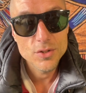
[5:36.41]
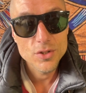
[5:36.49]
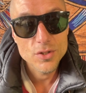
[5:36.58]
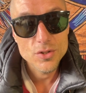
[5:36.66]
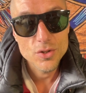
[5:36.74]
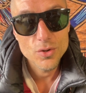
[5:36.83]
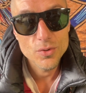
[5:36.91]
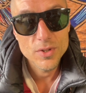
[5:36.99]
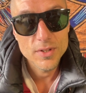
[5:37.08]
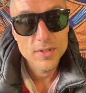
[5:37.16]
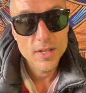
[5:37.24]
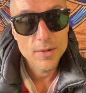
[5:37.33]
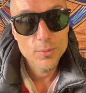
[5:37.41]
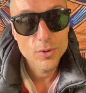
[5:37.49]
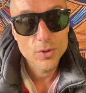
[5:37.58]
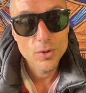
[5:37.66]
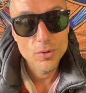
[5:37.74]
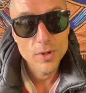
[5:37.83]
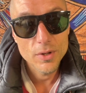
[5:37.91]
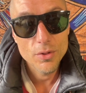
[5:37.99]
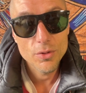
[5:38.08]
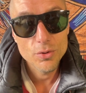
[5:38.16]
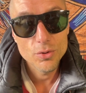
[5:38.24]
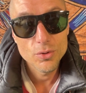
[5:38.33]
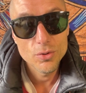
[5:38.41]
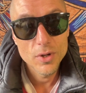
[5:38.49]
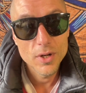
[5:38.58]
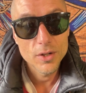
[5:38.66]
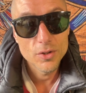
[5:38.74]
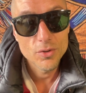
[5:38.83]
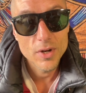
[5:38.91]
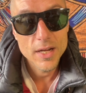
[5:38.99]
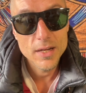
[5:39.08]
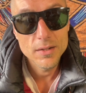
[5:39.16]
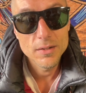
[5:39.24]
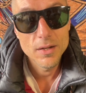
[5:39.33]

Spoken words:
just know that they were going through a great